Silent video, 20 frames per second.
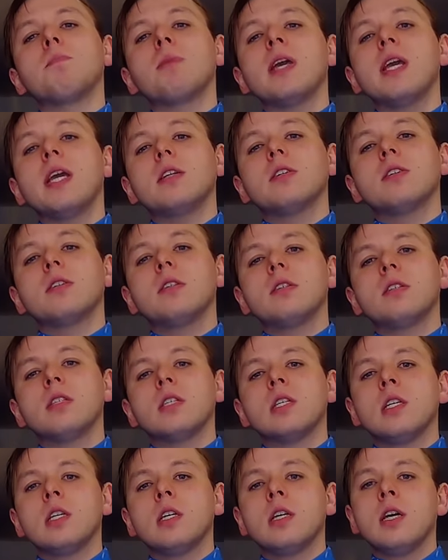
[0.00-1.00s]

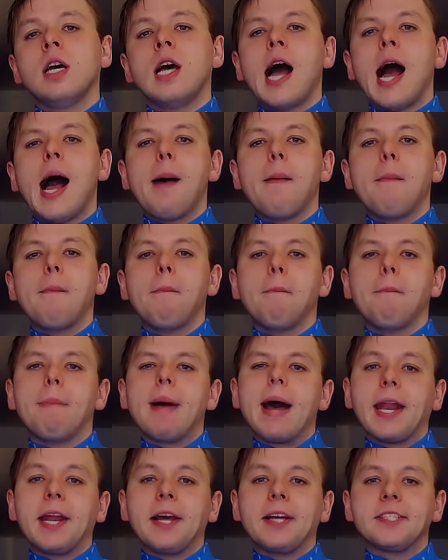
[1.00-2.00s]
peach.
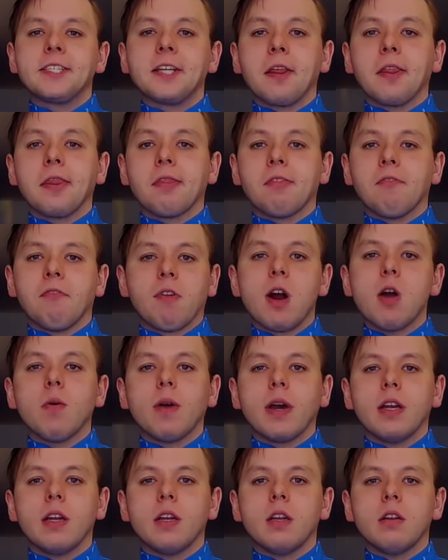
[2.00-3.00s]
Better to
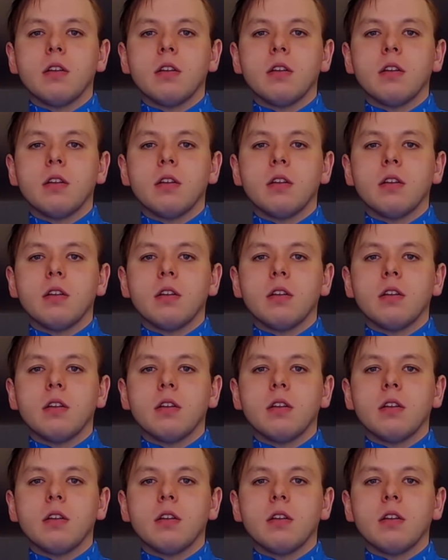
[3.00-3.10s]
throw it